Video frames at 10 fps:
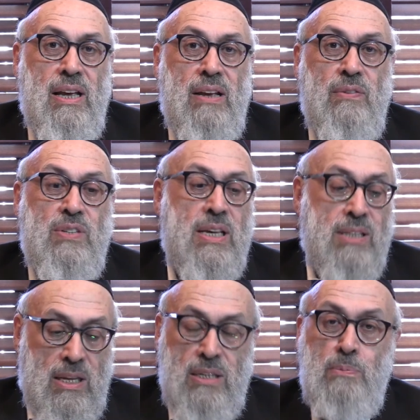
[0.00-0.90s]
if it says
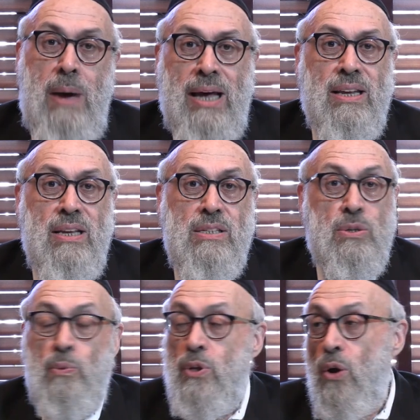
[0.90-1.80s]
on his body,
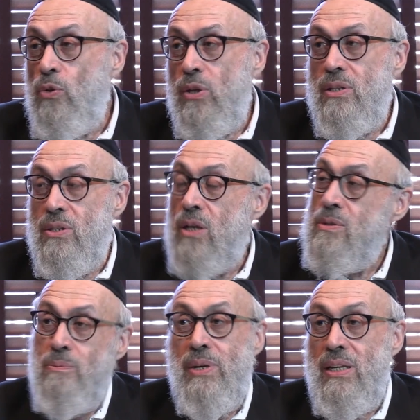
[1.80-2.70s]
so it
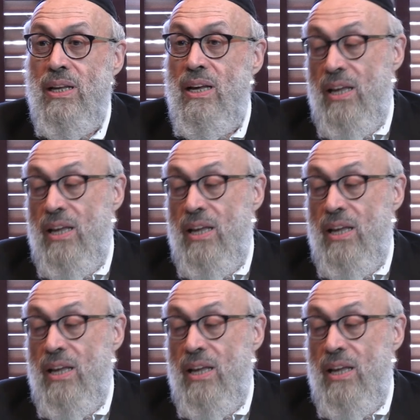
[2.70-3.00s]
doesn't mean